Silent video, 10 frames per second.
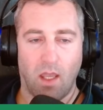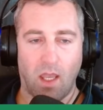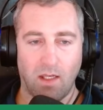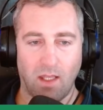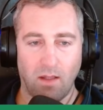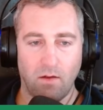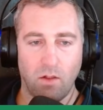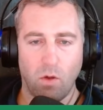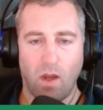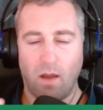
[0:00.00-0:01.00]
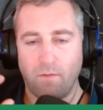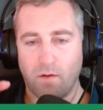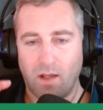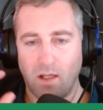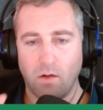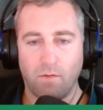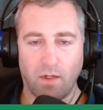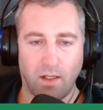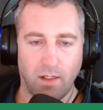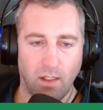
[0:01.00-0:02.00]
and then you have kind of
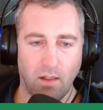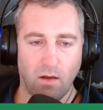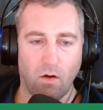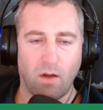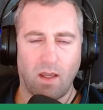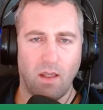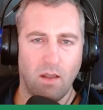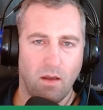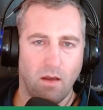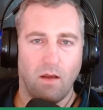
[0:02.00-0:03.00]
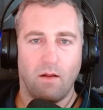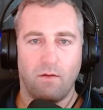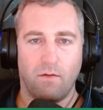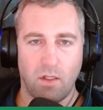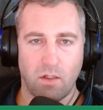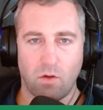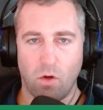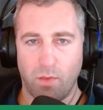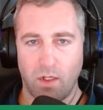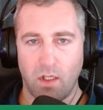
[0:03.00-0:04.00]
an idea, okay, this
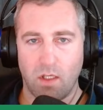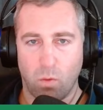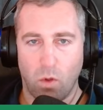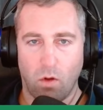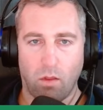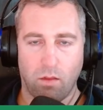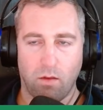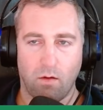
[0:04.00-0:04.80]
company is worth